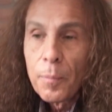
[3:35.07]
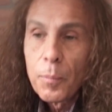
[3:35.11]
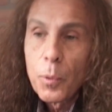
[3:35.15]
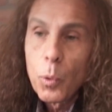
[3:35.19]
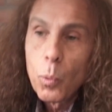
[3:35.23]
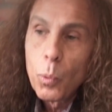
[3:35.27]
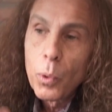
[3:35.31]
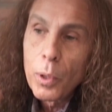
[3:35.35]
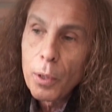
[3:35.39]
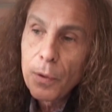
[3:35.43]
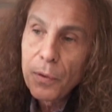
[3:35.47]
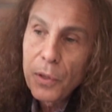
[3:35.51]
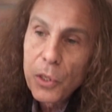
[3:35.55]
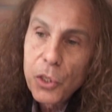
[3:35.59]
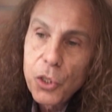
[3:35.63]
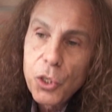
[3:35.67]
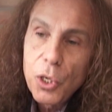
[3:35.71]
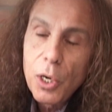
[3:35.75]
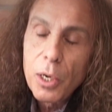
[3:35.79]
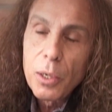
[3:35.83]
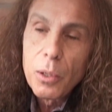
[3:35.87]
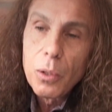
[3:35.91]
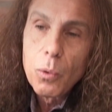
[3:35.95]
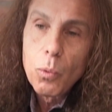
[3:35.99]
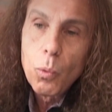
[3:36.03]
But where are these
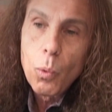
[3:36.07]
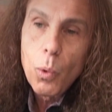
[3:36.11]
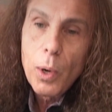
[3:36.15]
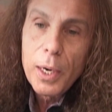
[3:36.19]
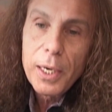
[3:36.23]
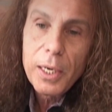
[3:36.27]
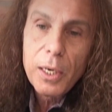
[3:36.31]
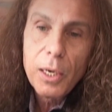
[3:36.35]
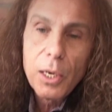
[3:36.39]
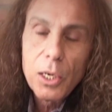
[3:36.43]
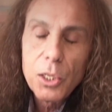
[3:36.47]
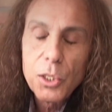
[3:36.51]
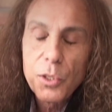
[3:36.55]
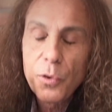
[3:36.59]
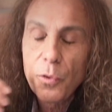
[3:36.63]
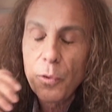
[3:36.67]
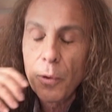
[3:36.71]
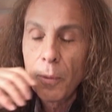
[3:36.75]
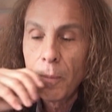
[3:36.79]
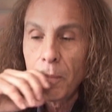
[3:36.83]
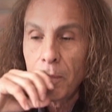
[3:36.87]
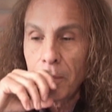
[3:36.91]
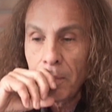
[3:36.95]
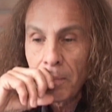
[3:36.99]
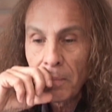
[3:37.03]
young white kids
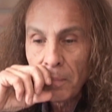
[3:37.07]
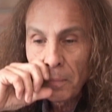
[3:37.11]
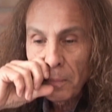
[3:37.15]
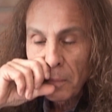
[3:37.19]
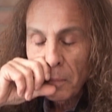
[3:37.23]
from?